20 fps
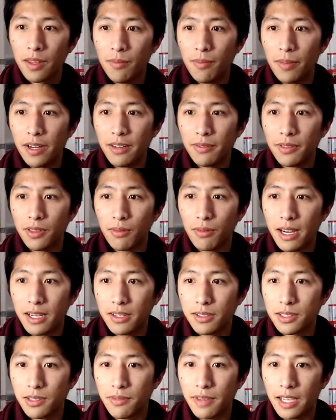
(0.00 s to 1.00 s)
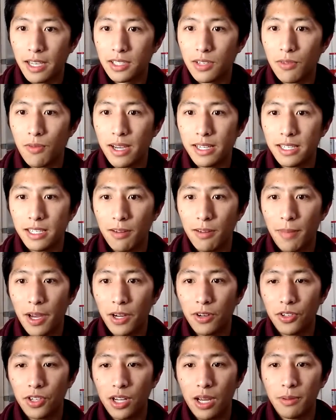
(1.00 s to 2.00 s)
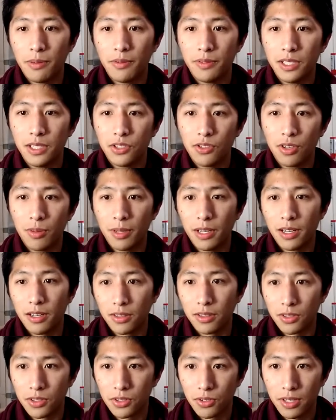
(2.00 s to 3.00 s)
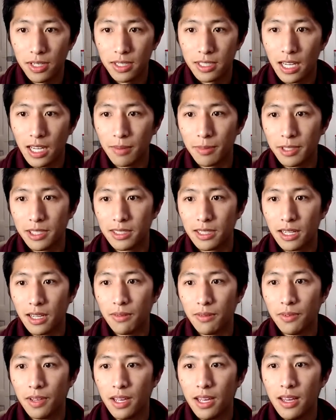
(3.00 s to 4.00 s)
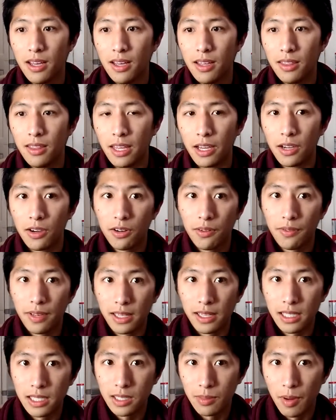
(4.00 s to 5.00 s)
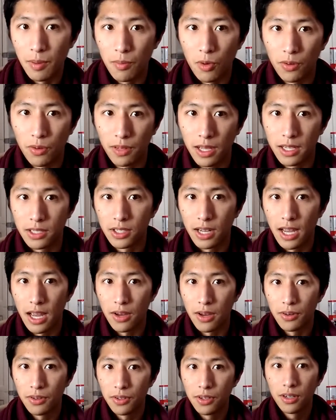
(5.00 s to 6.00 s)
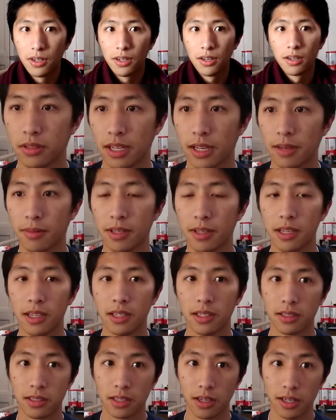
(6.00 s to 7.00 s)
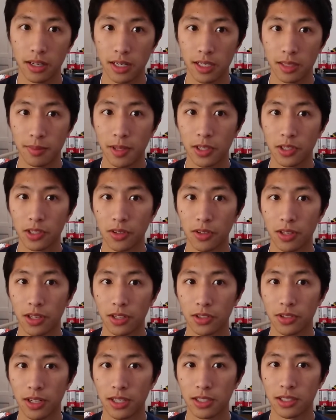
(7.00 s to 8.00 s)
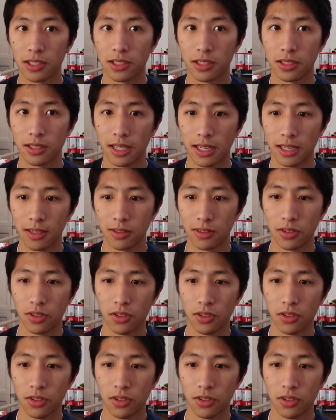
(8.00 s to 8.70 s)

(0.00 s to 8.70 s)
But if the writers of X and Y did a better job of distributing their screen time and stuff, they could have at least been more fleshed out. Yeah. Sorry I spent so long trying to,